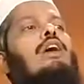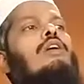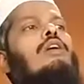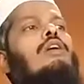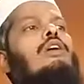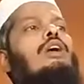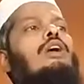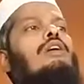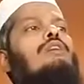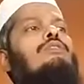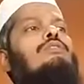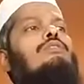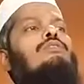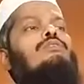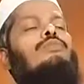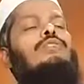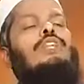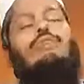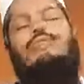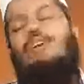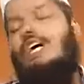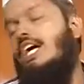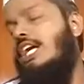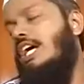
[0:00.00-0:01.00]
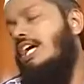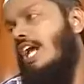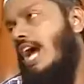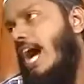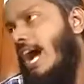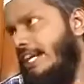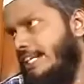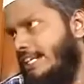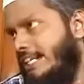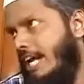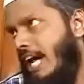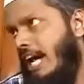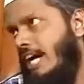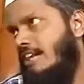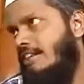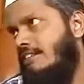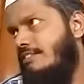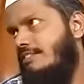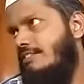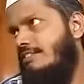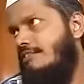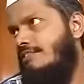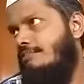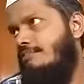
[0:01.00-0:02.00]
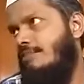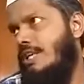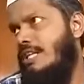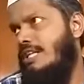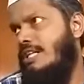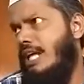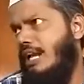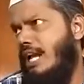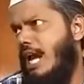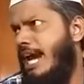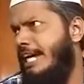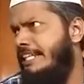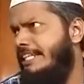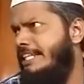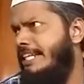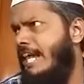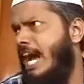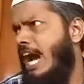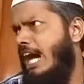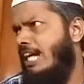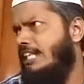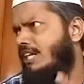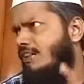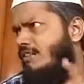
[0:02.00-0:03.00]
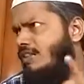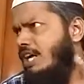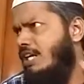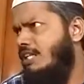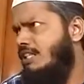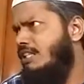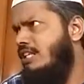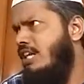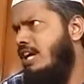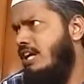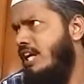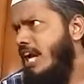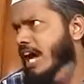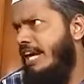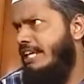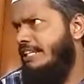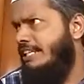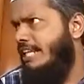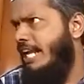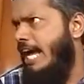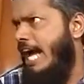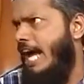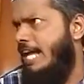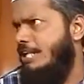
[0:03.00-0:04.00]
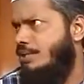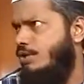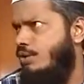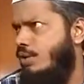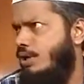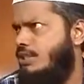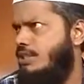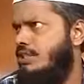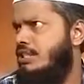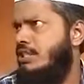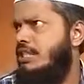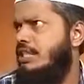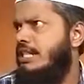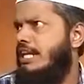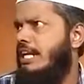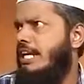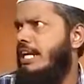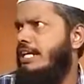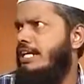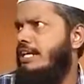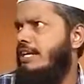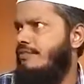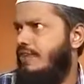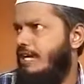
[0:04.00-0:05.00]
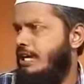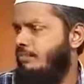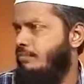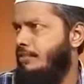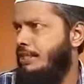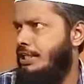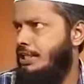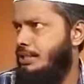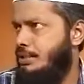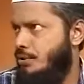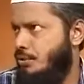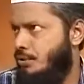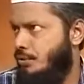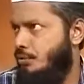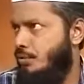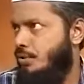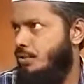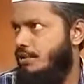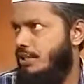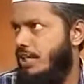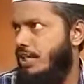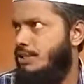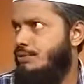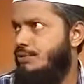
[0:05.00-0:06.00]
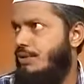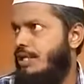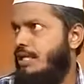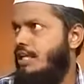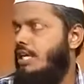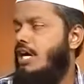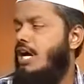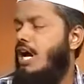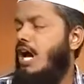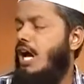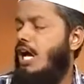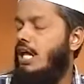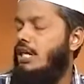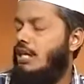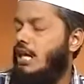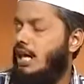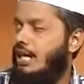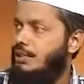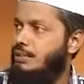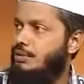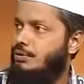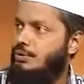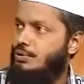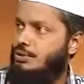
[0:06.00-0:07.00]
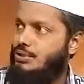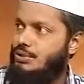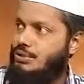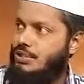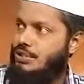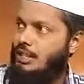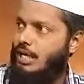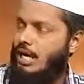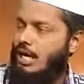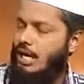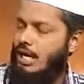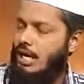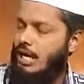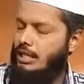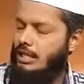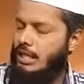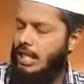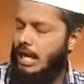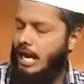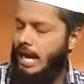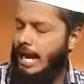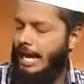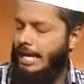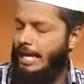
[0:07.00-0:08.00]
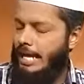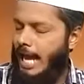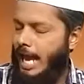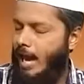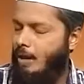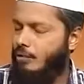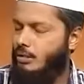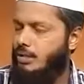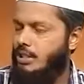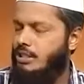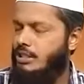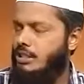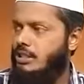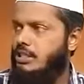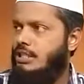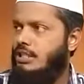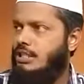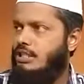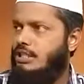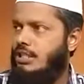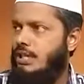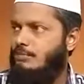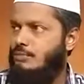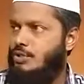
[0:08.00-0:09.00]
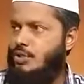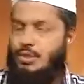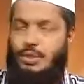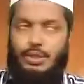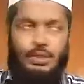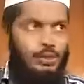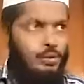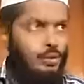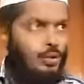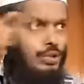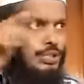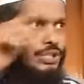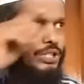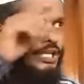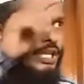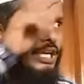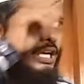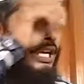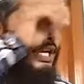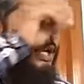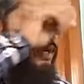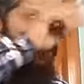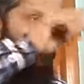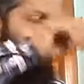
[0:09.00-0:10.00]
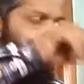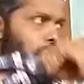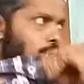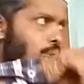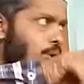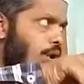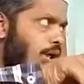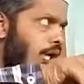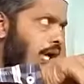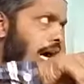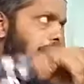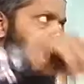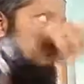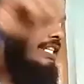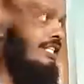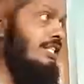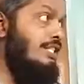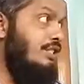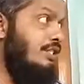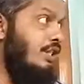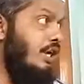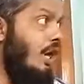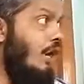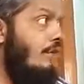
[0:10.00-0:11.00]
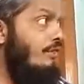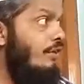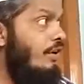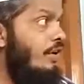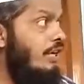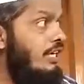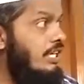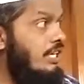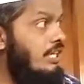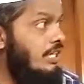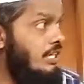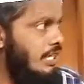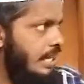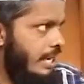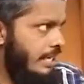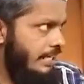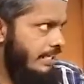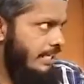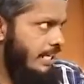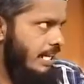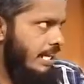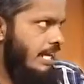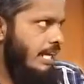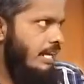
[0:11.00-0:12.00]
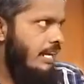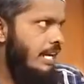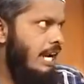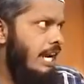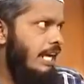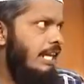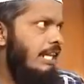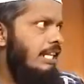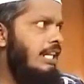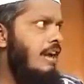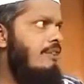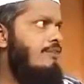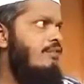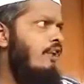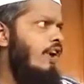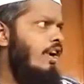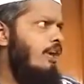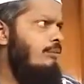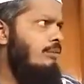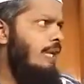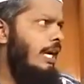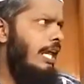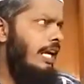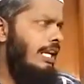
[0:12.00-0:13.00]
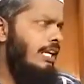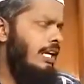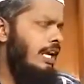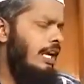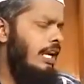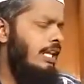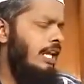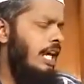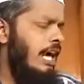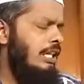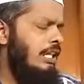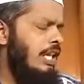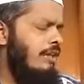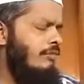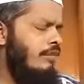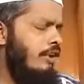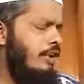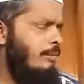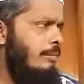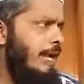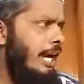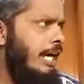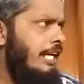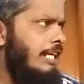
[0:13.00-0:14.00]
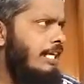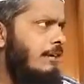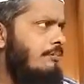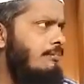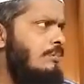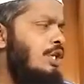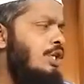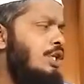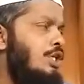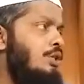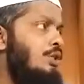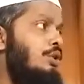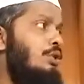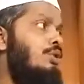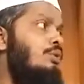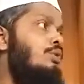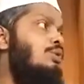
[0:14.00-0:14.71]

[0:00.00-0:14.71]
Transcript: word Ra`ina. But the Ra`ina, the word Ra`ina has got a different meaning too. That's why Allah used, Allah allowed them to use Unzurna instead of Ra`ina, and Allah forbade them to